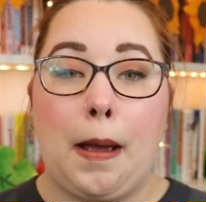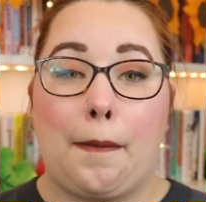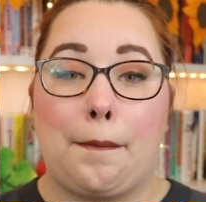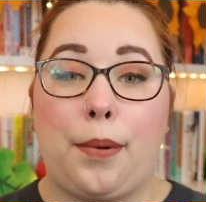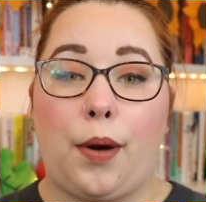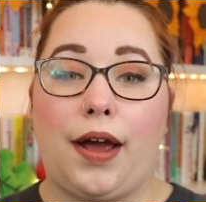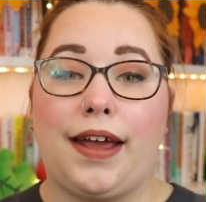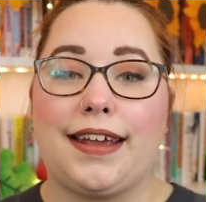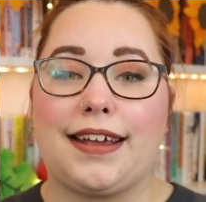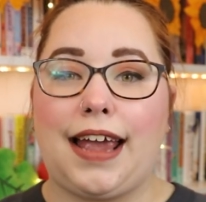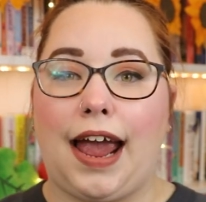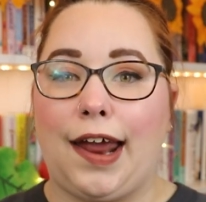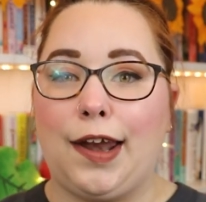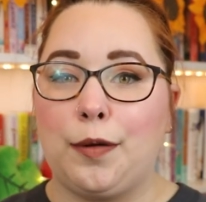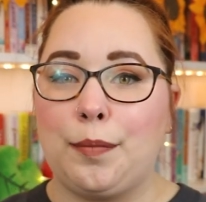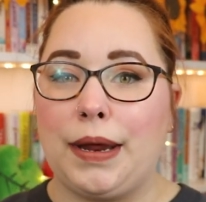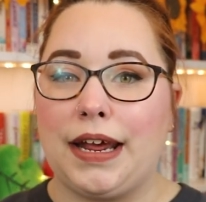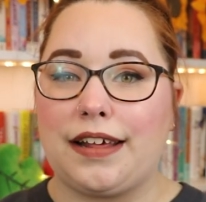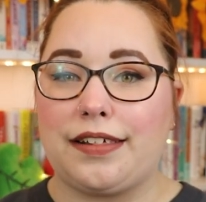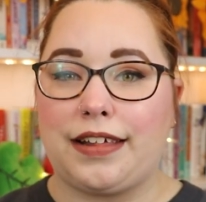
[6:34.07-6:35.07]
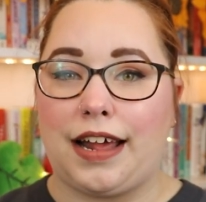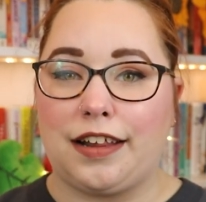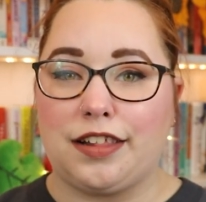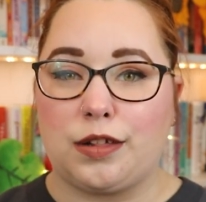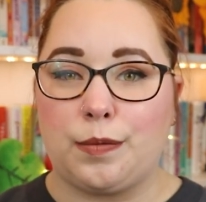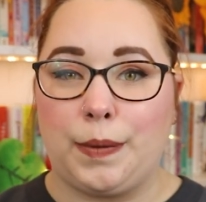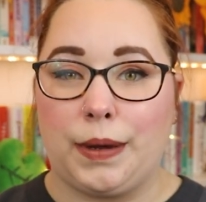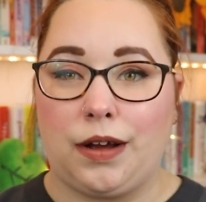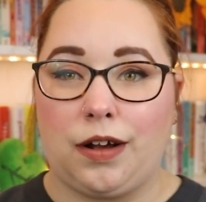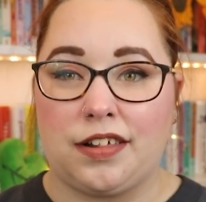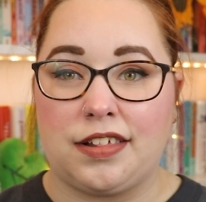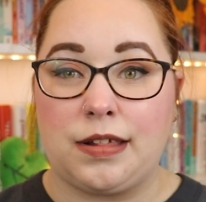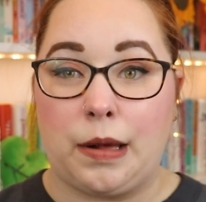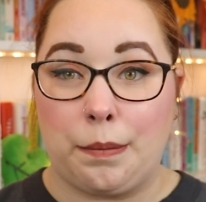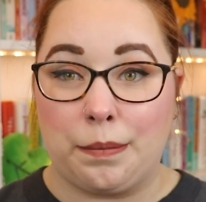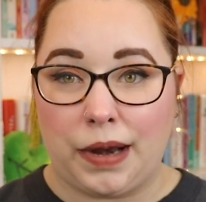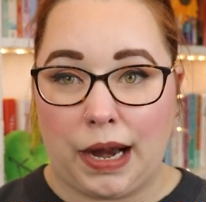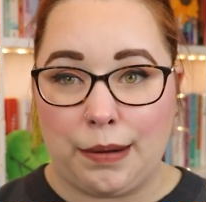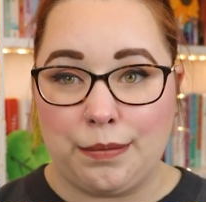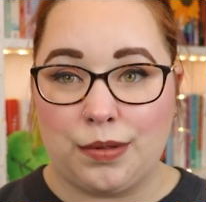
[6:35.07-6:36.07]
but it kind of makes sense because
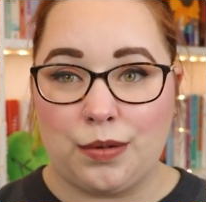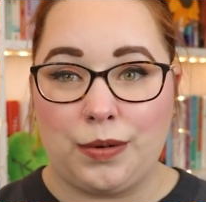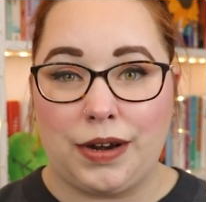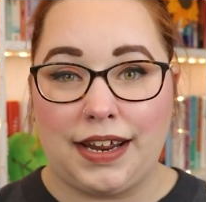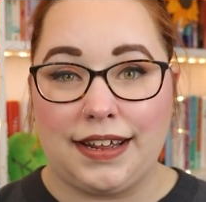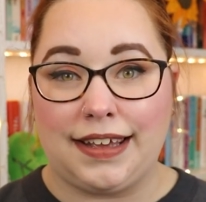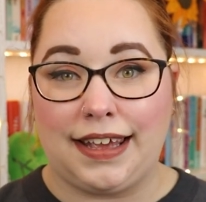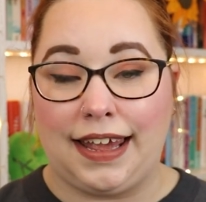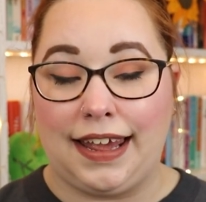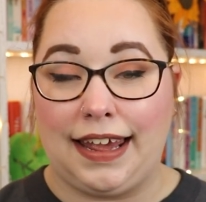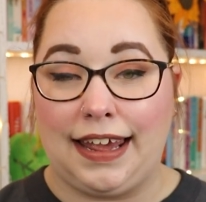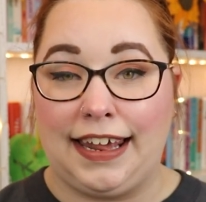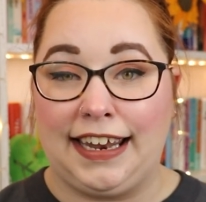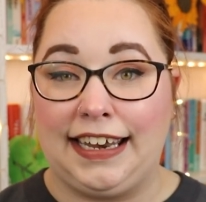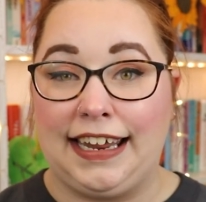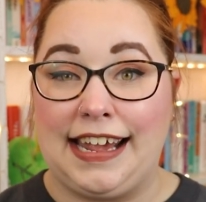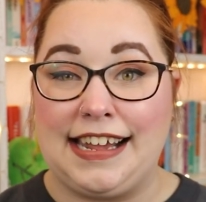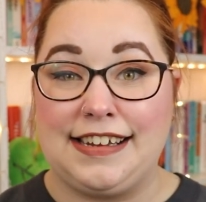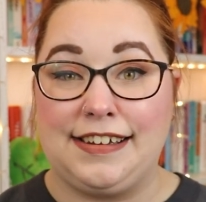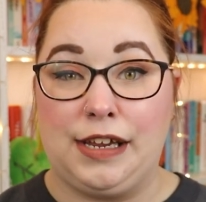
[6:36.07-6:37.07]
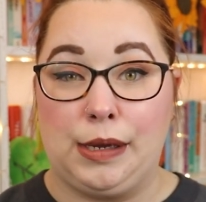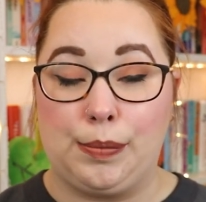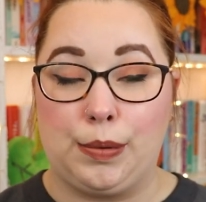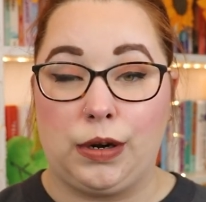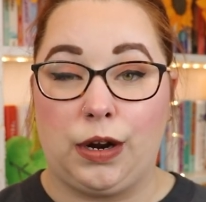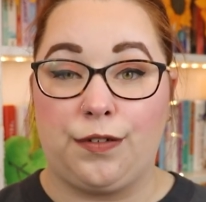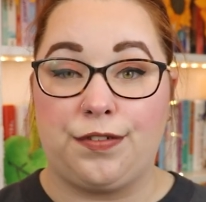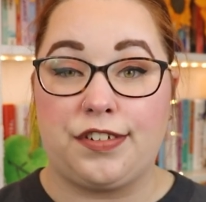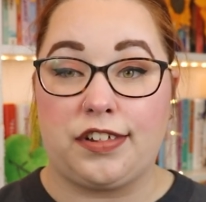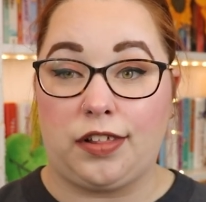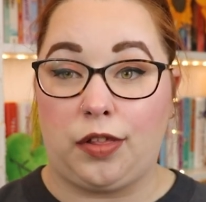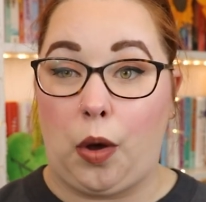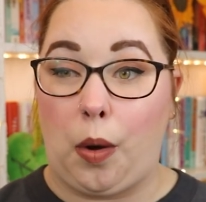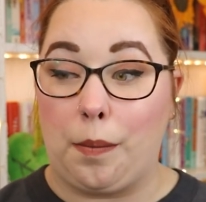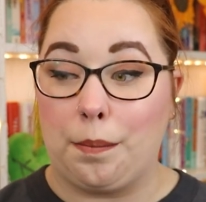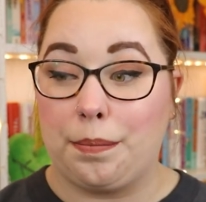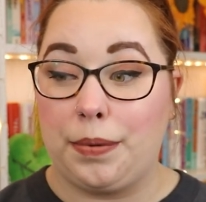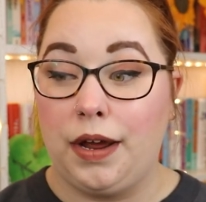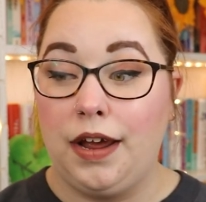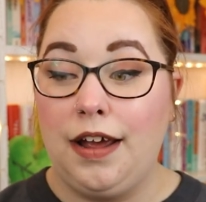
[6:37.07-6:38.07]
sometimes when I get in a deep enough
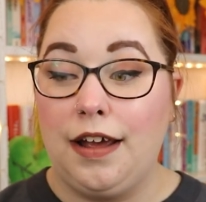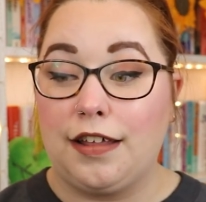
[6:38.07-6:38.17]
slump,